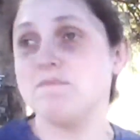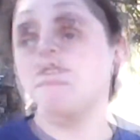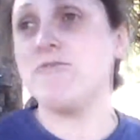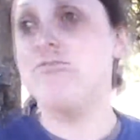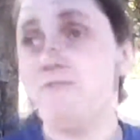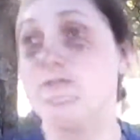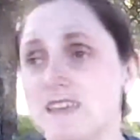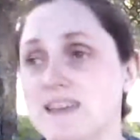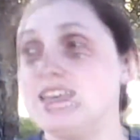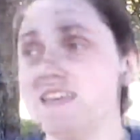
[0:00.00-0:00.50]
me
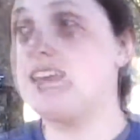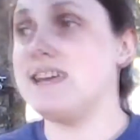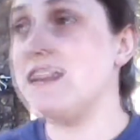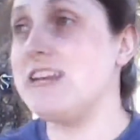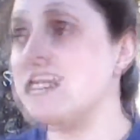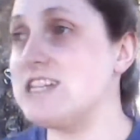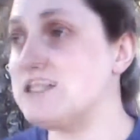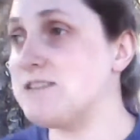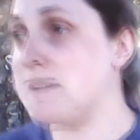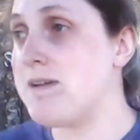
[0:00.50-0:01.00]

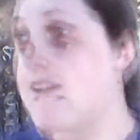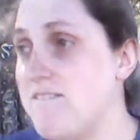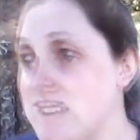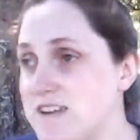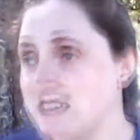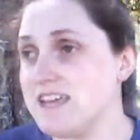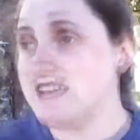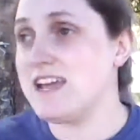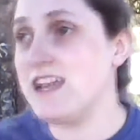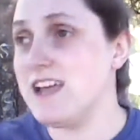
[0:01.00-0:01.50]
finish my
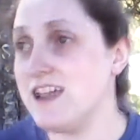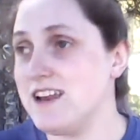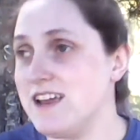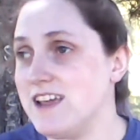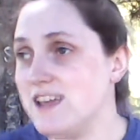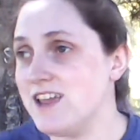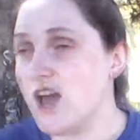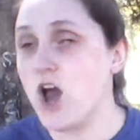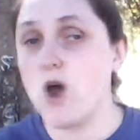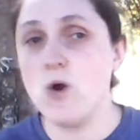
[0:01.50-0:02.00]

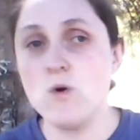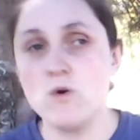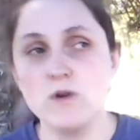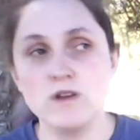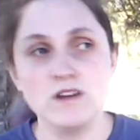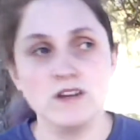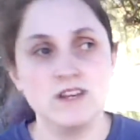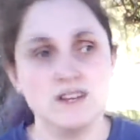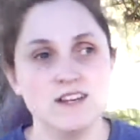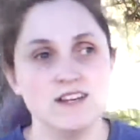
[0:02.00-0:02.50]
video.
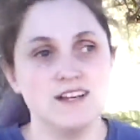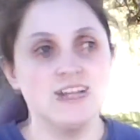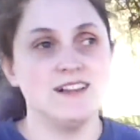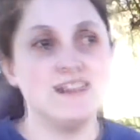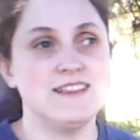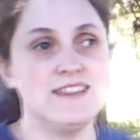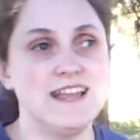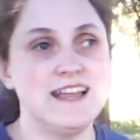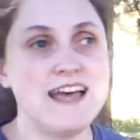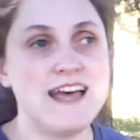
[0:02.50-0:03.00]

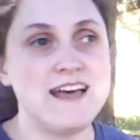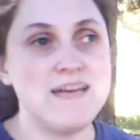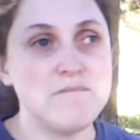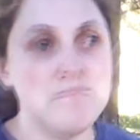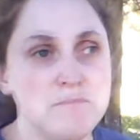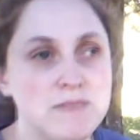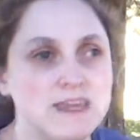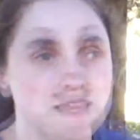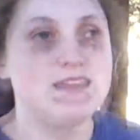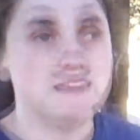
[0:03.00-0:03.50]
Let
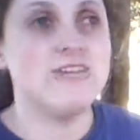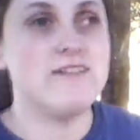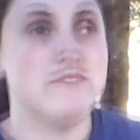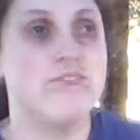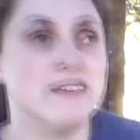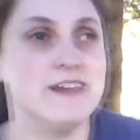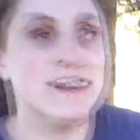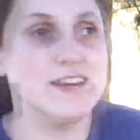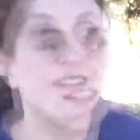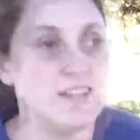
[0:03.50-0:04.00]
me
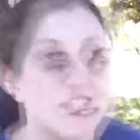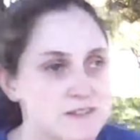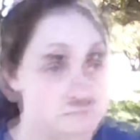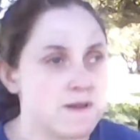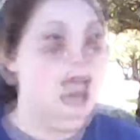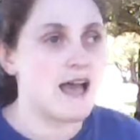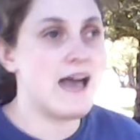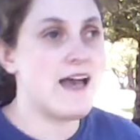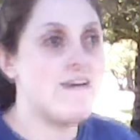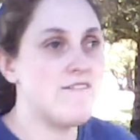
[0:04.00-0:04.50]
finish
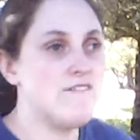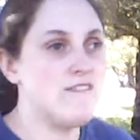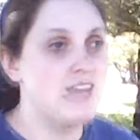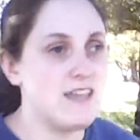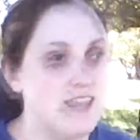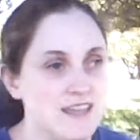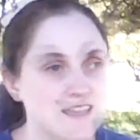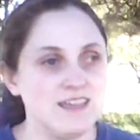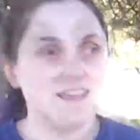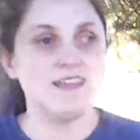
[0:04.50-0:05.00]
my
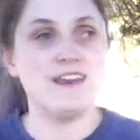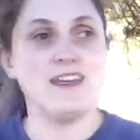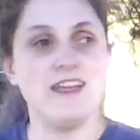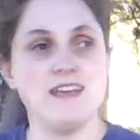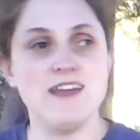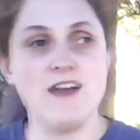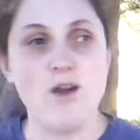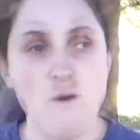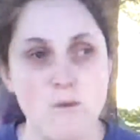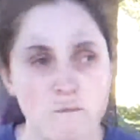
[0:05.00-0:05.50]

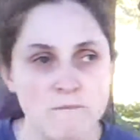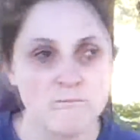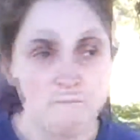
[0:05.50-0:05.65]
video.